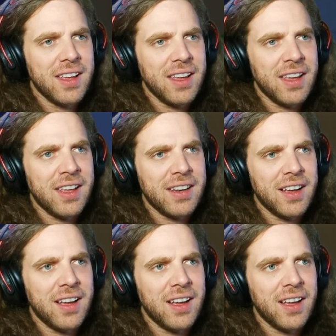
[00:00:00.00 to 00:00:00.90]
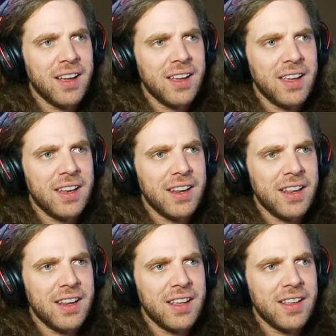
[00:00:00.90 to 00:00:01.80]
it
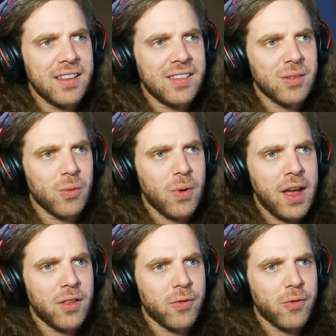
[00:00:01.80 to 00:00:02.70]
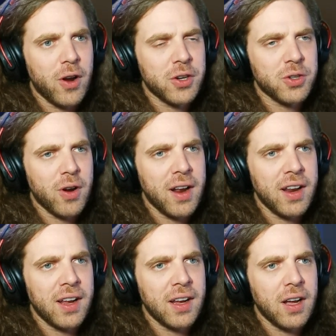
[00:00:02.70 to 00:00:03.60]
is rather
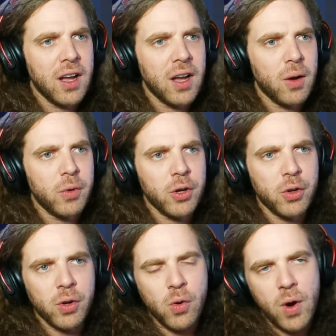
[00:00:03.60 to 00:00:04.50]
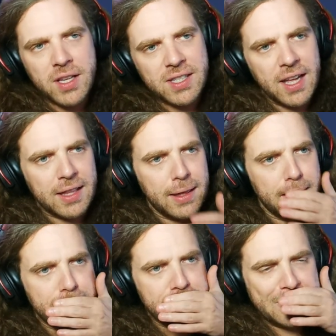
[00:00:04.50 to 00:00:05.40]
frustrating when you're doing quests like
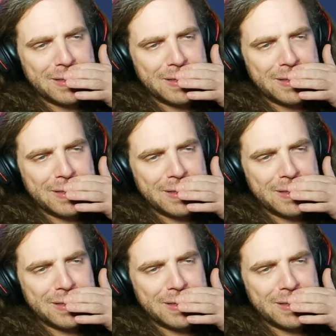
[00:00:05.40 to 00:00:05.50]
this,